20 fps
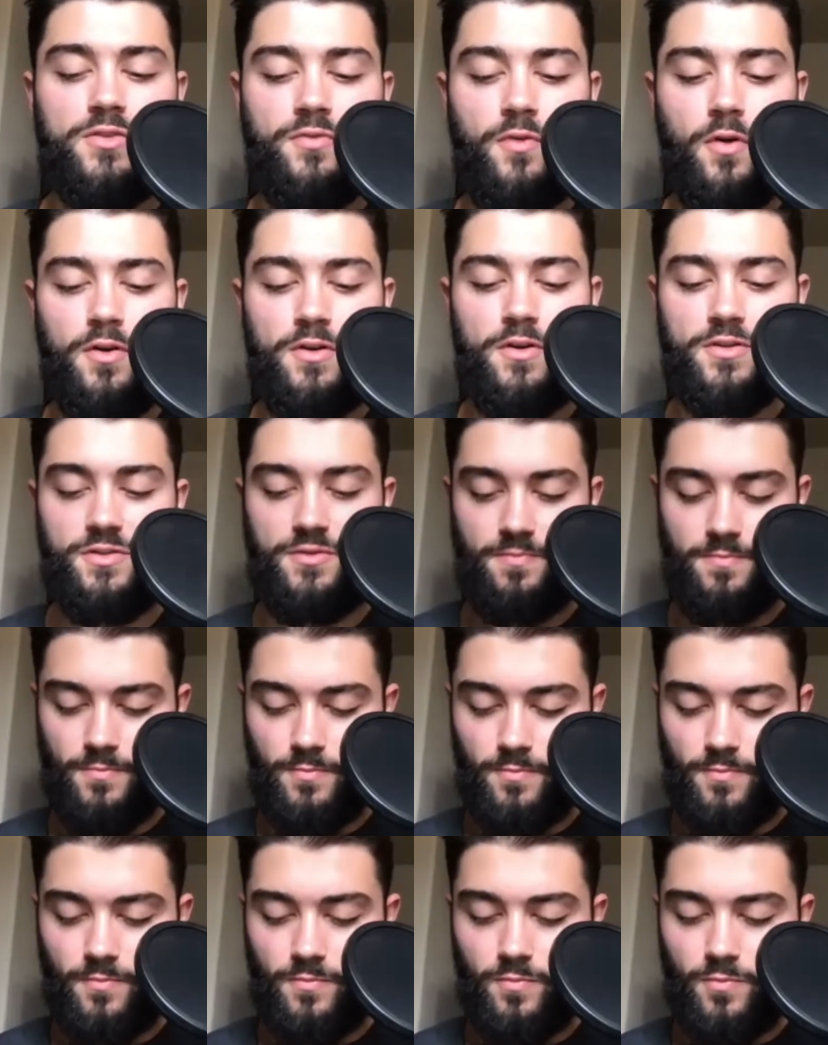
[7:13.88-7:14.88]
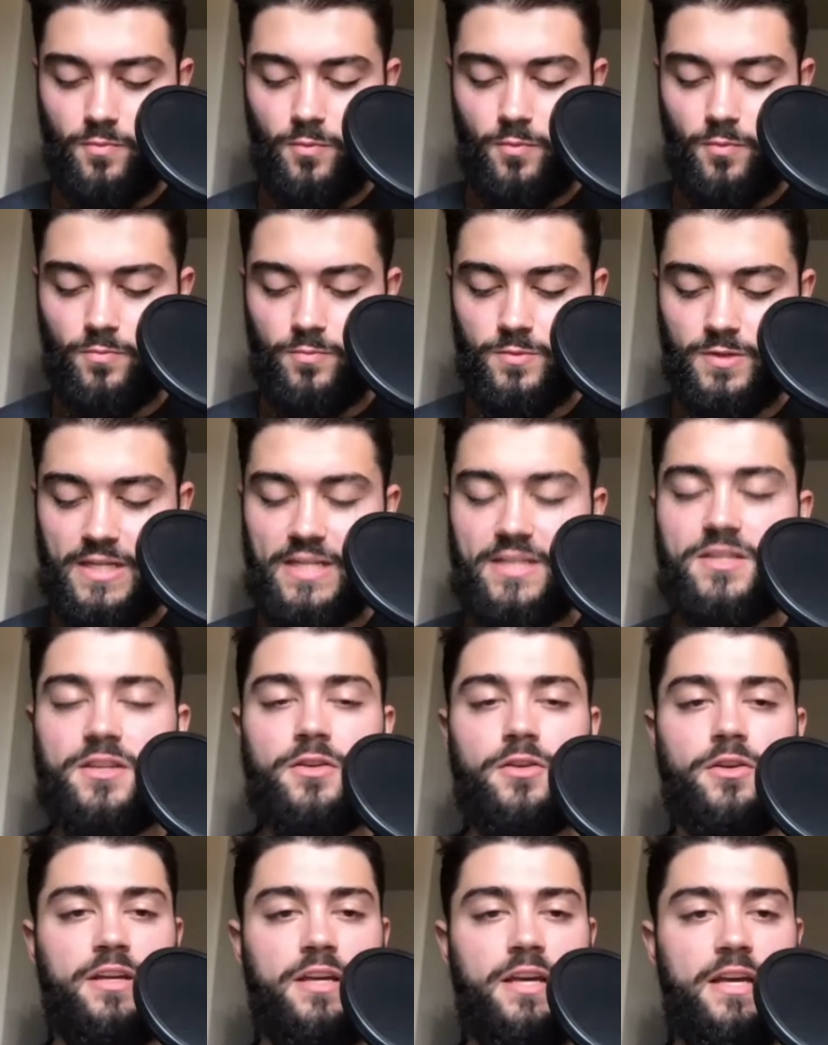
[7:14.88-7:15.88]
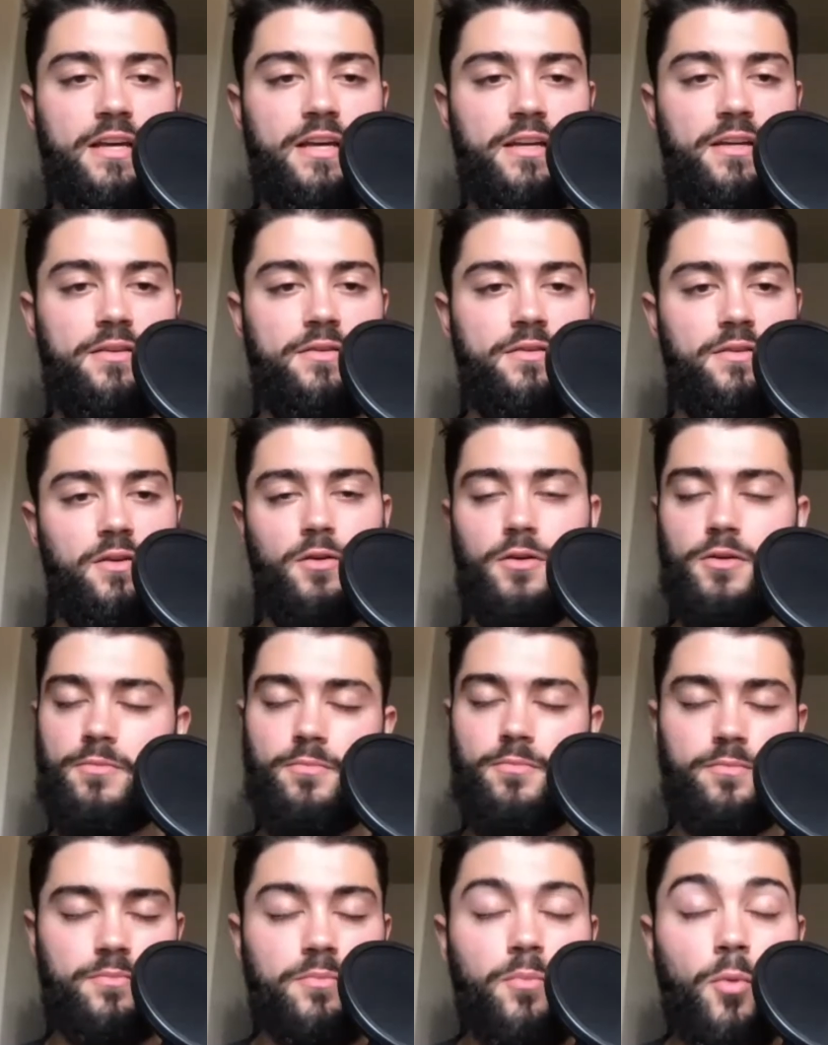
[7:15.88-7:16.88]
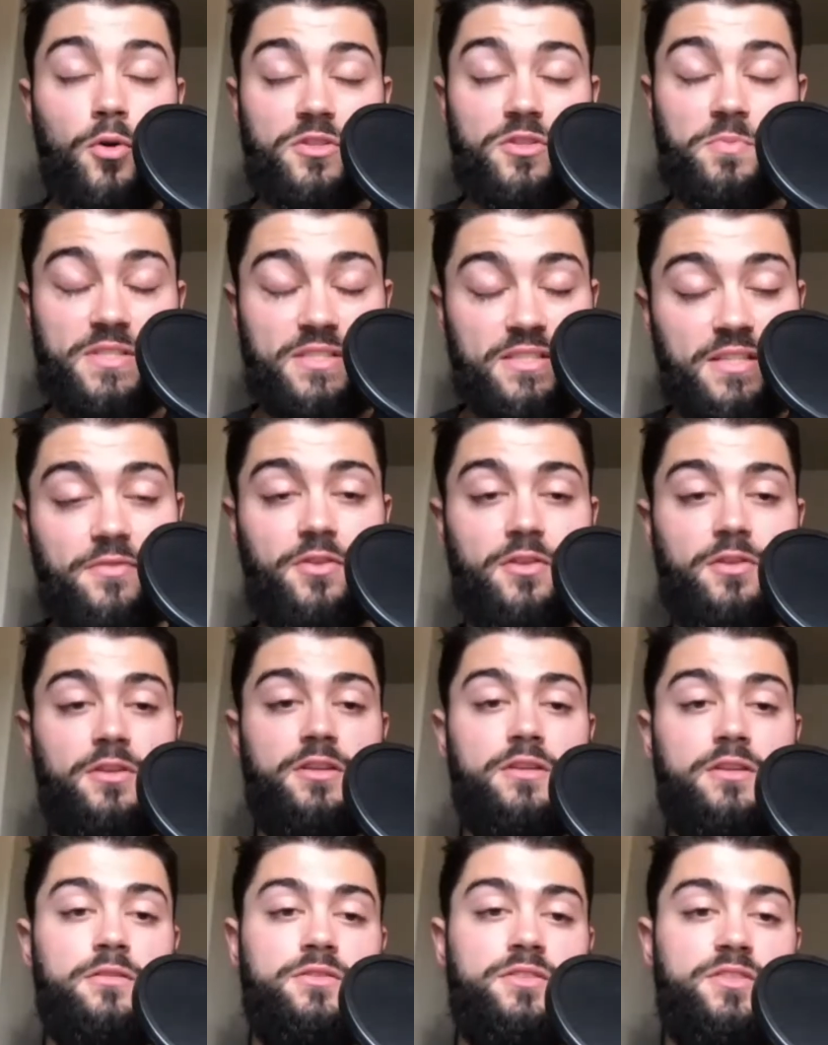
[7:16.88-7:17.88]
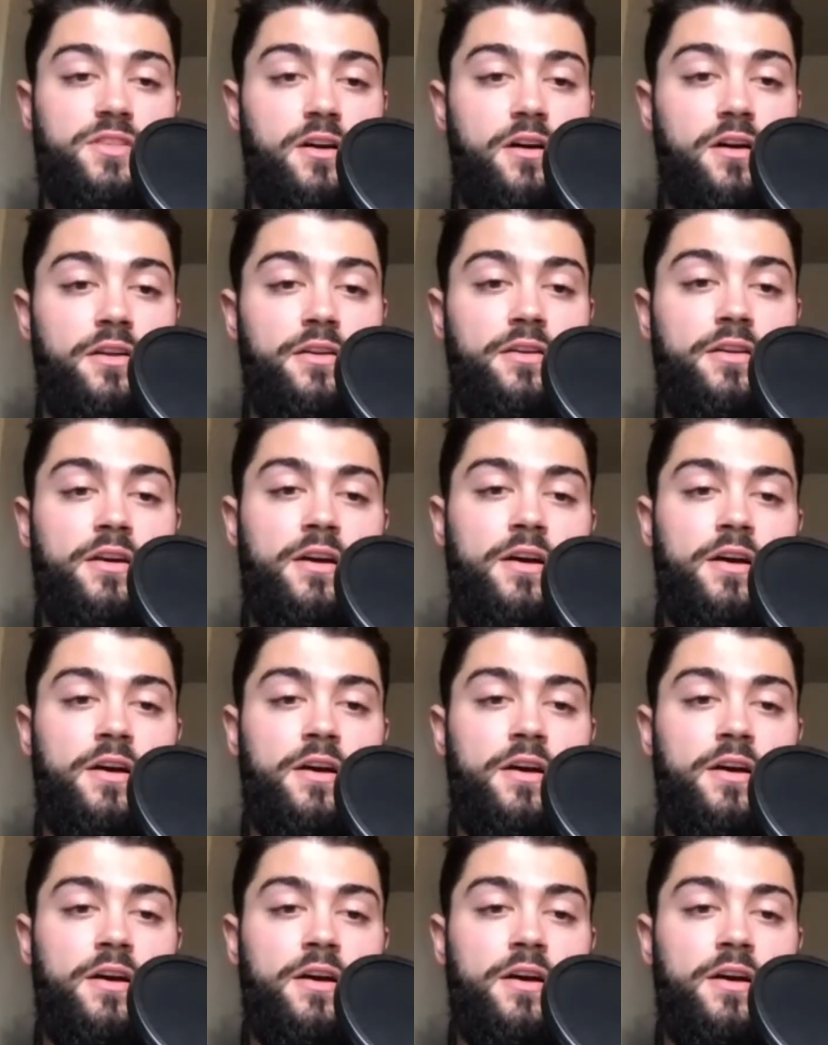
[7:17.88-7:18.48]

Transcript: far as teaching your kid, or more specifically your son,